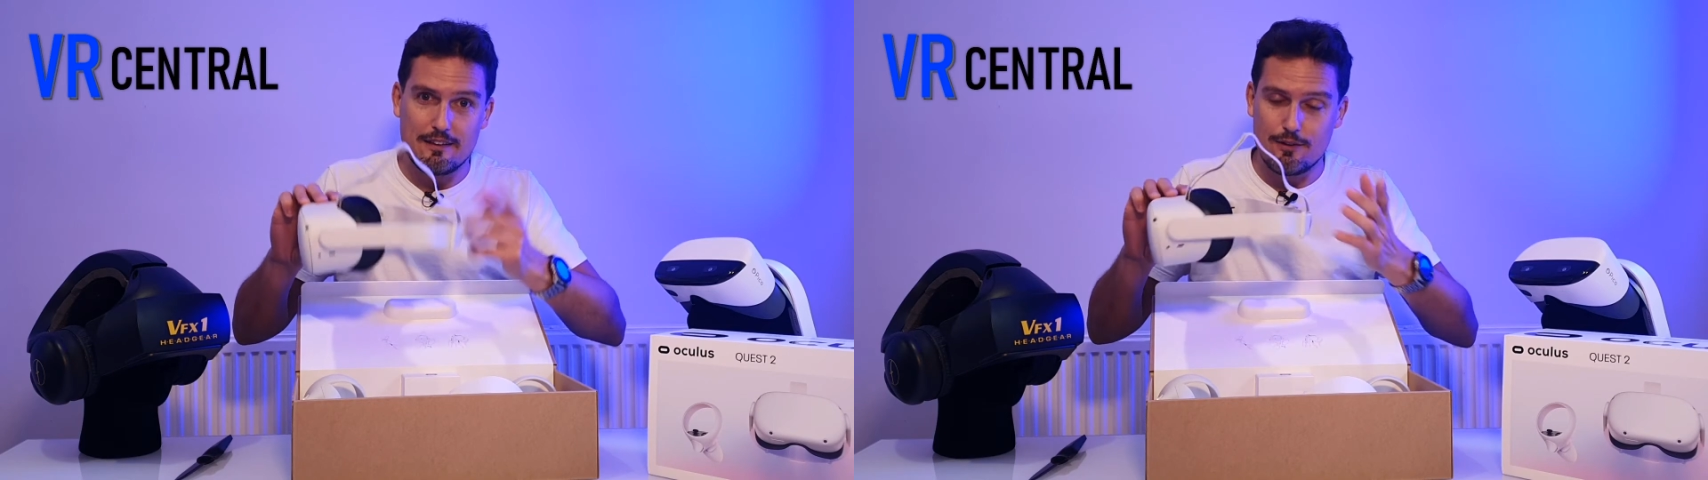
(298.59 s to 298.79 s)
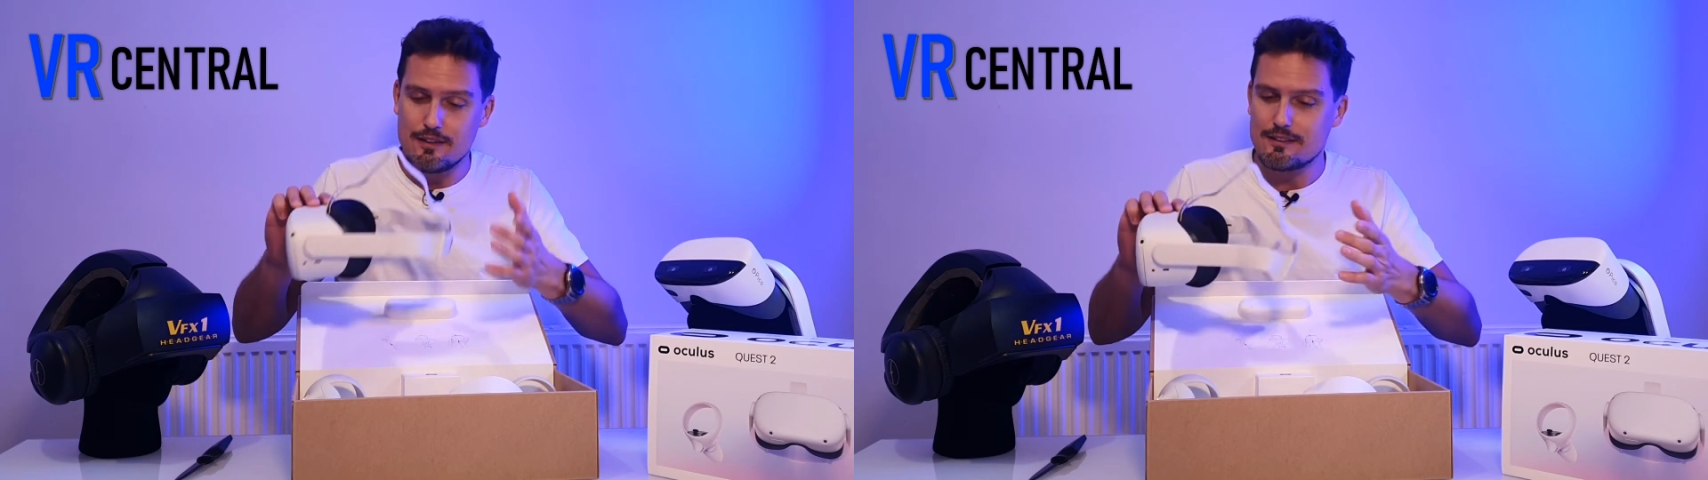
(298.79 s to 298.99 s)

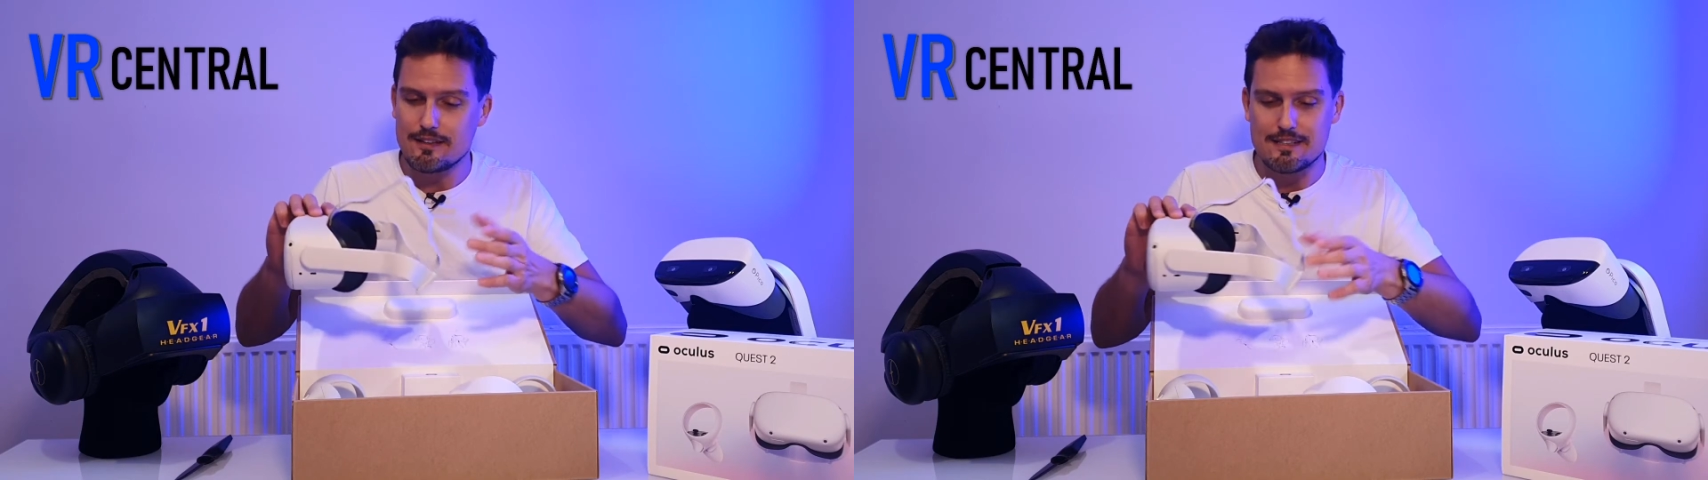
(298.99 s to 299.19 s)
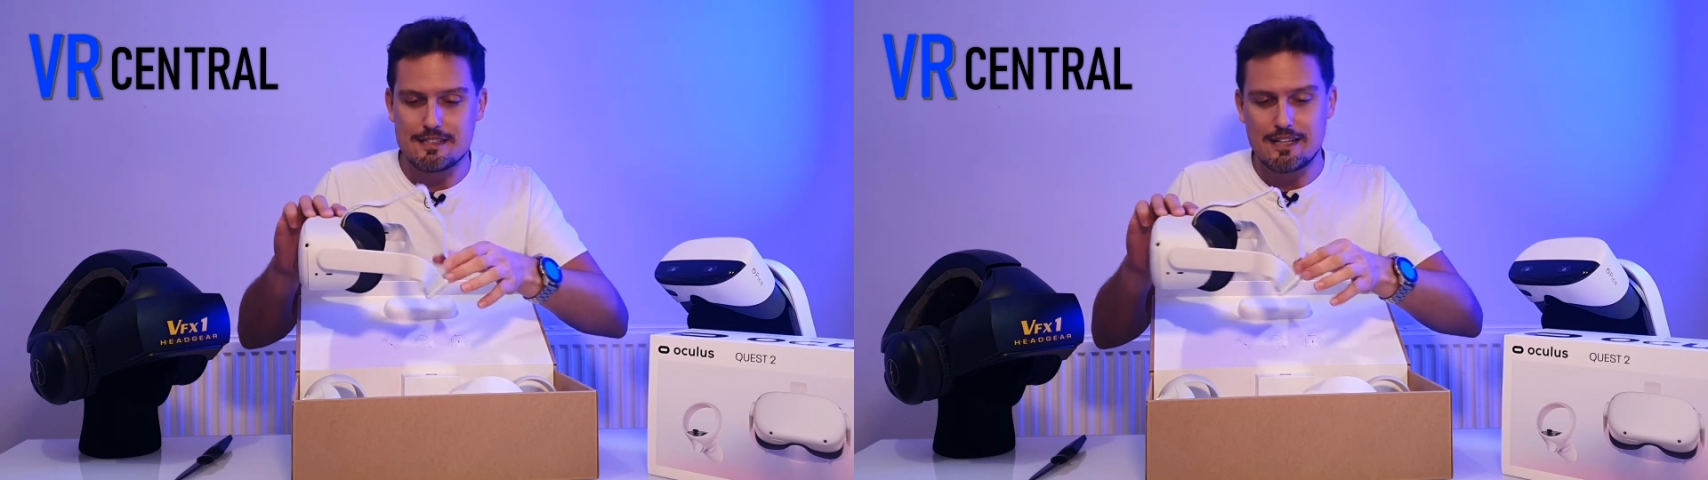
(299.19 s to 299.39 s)
the only
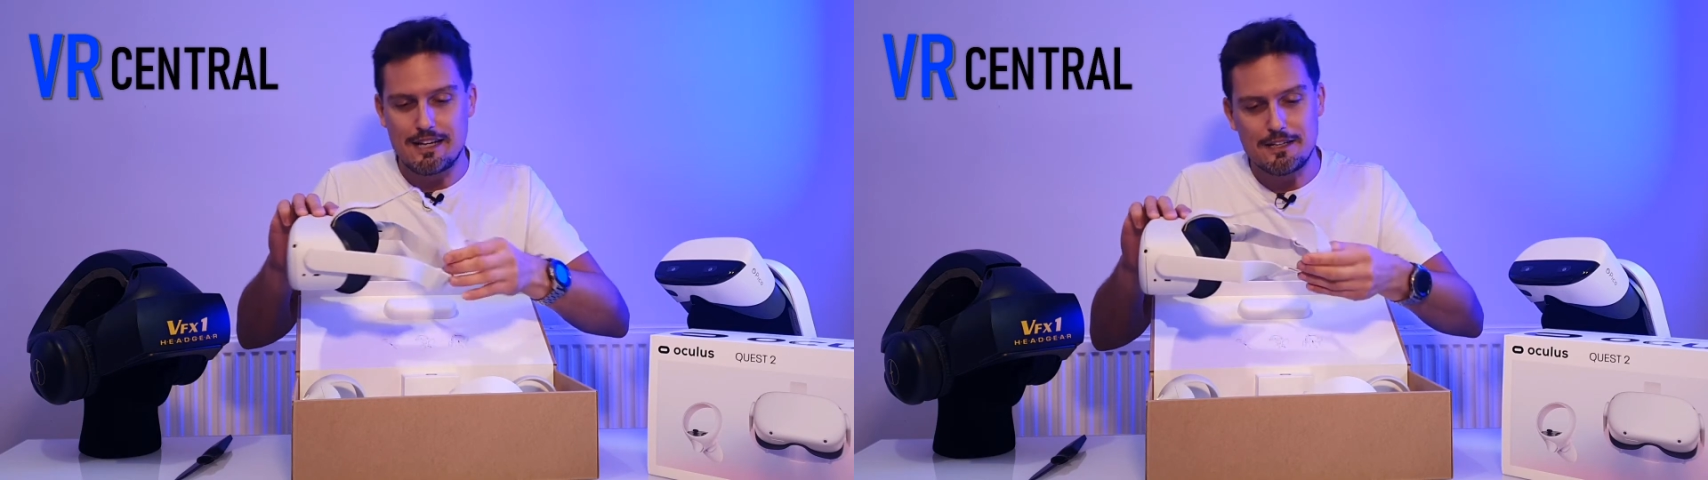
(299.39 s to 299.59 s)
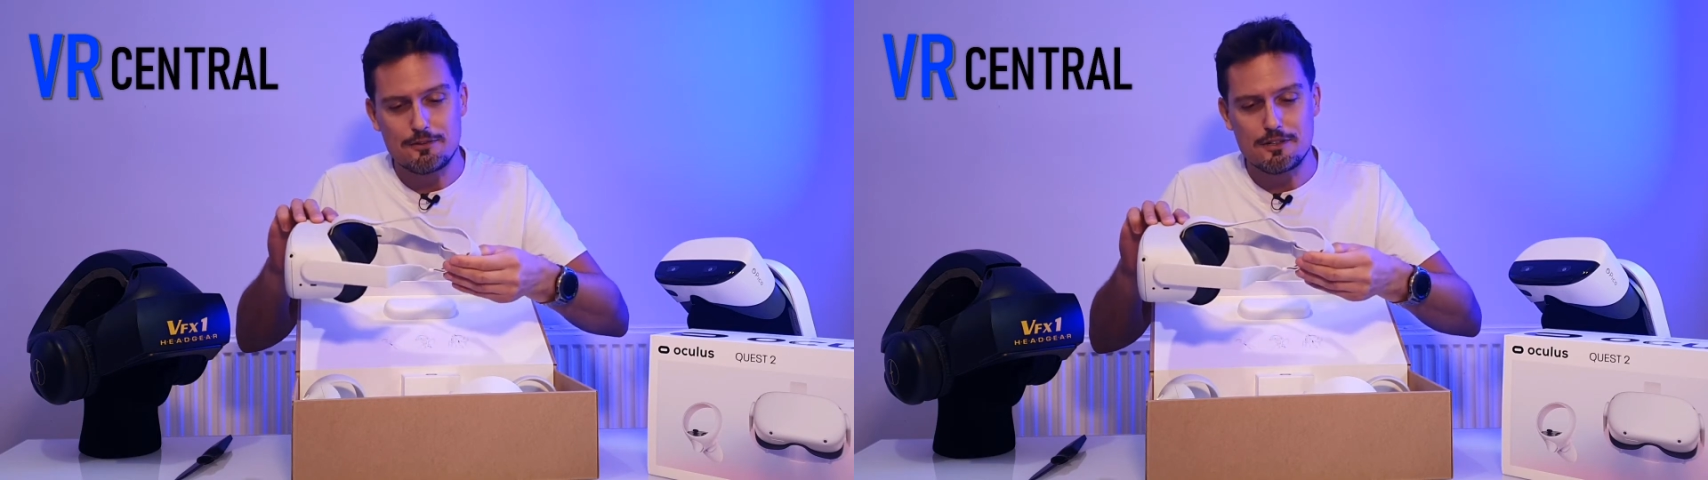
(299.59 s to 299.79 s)
thing that
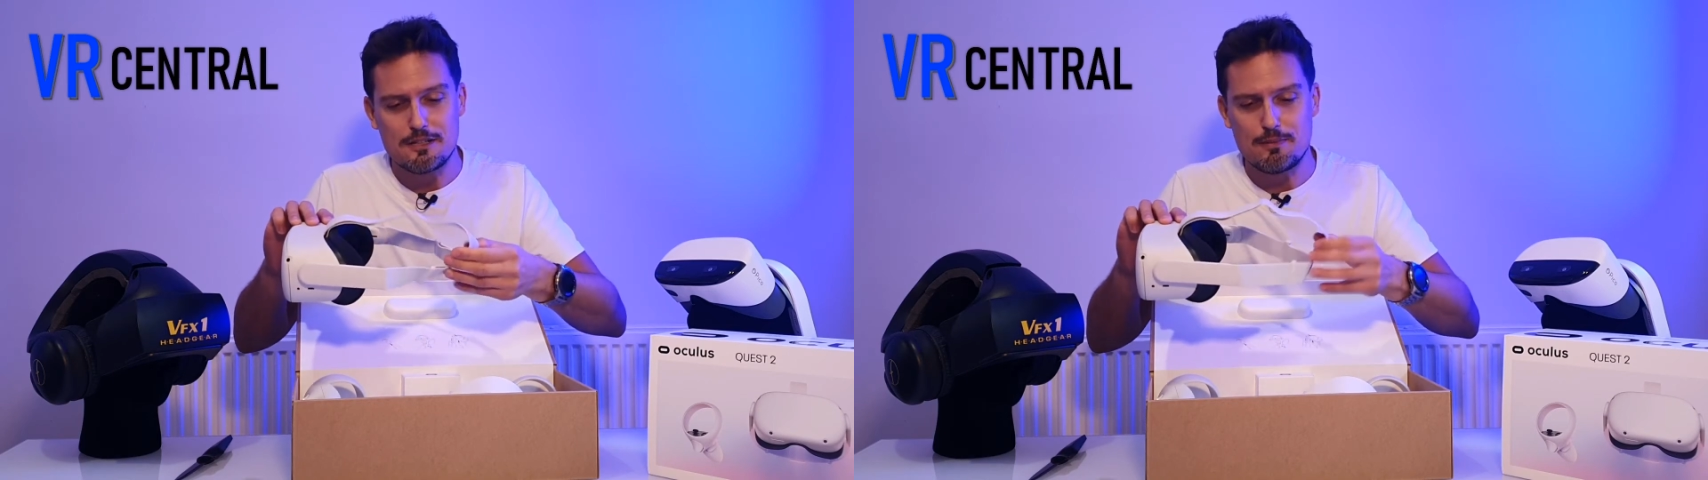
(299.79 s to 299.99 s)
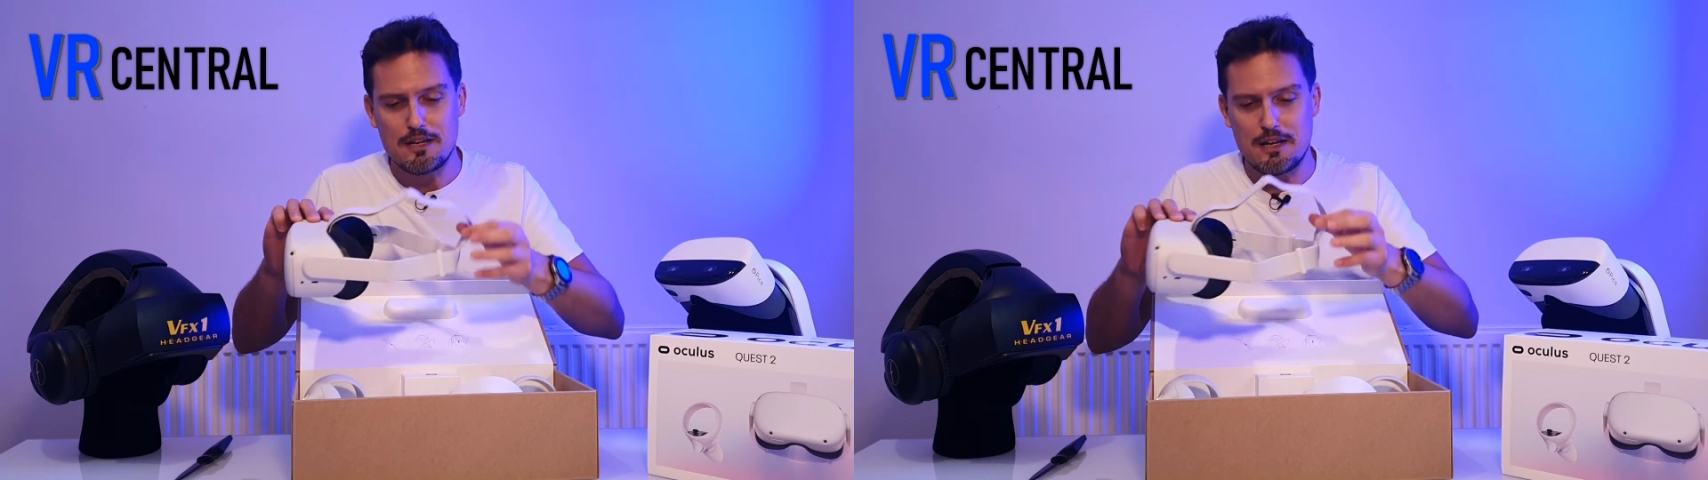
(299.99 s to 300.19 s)
slightly
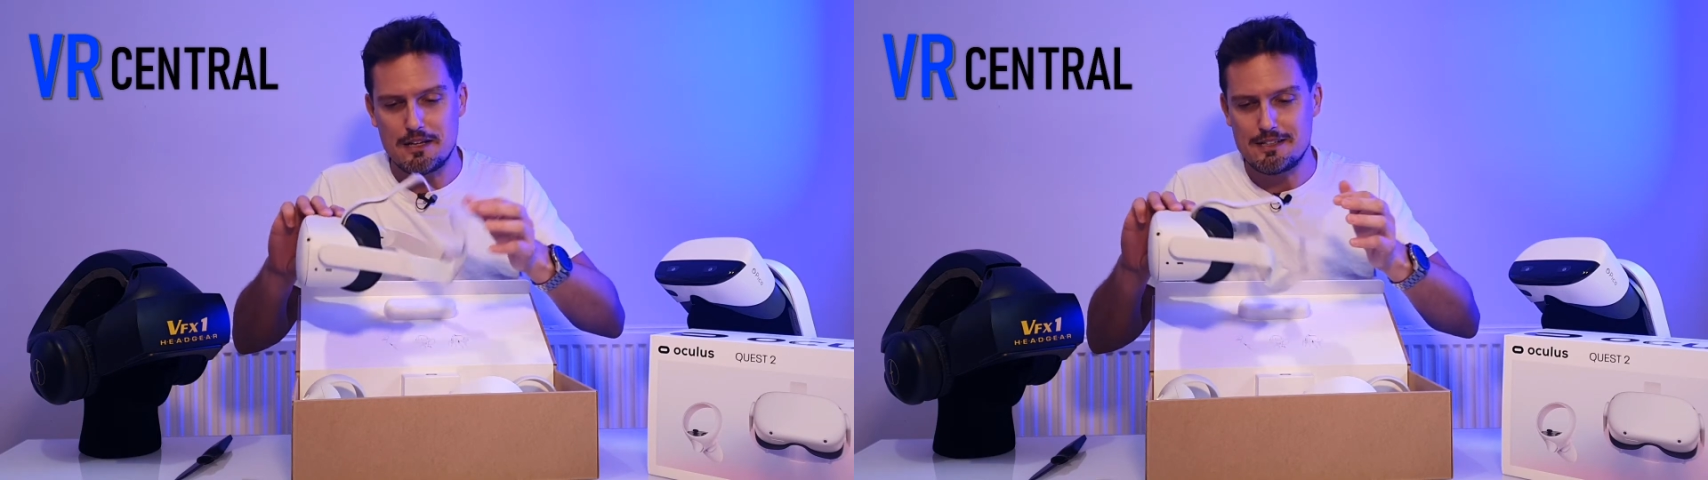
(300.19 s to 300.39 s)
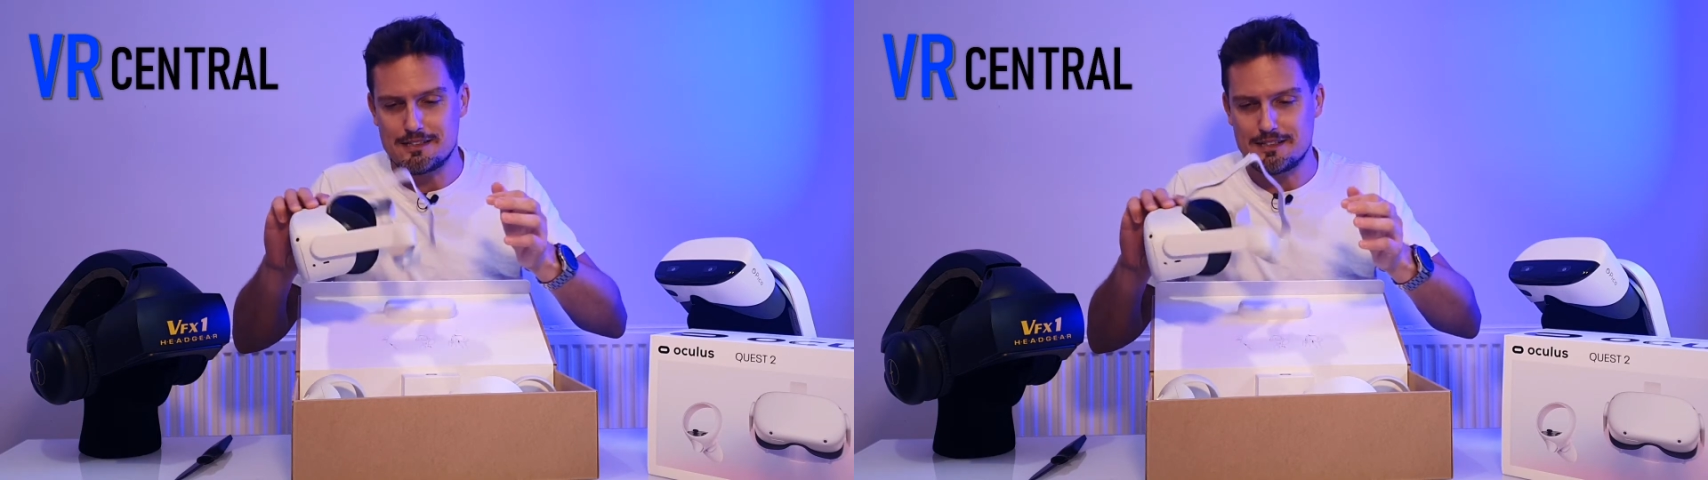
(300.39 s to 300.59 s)
annoys me
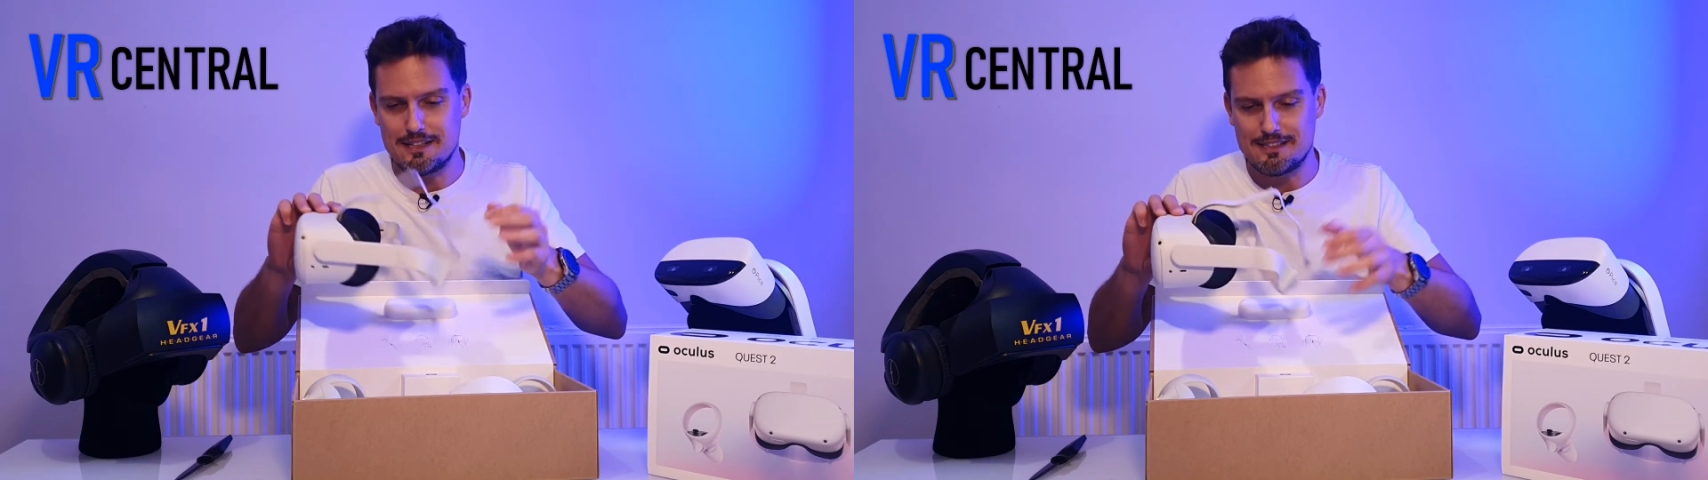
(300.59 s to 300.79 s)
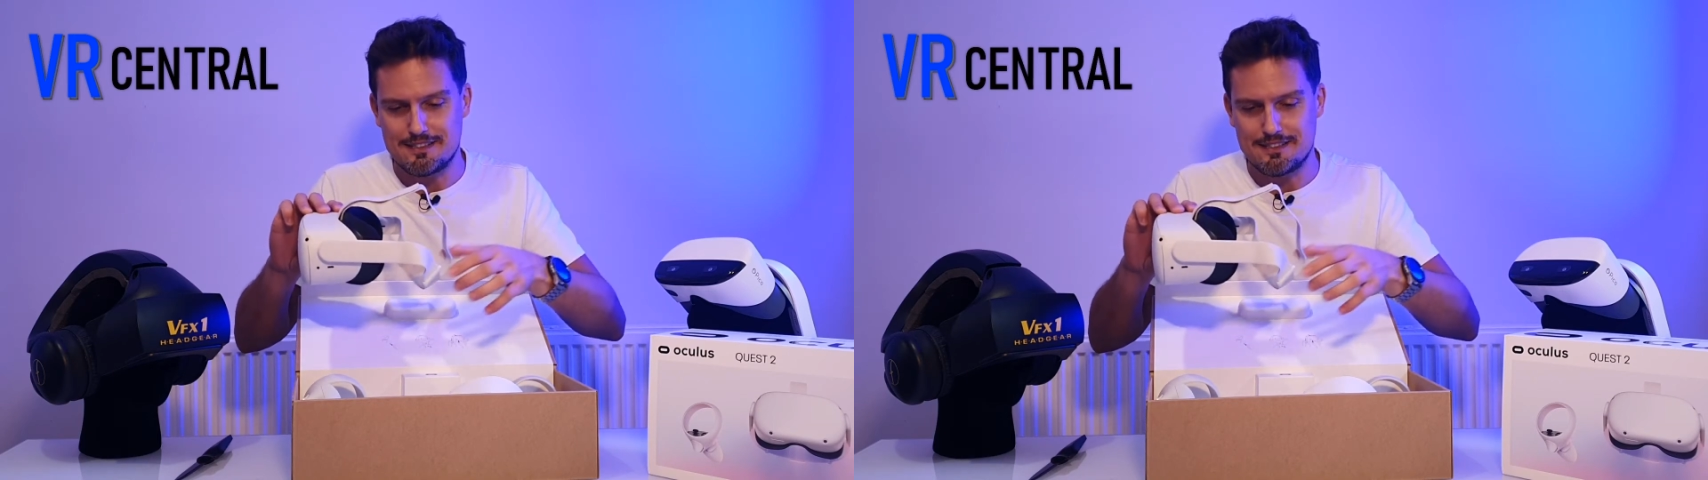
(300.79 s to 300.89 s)
is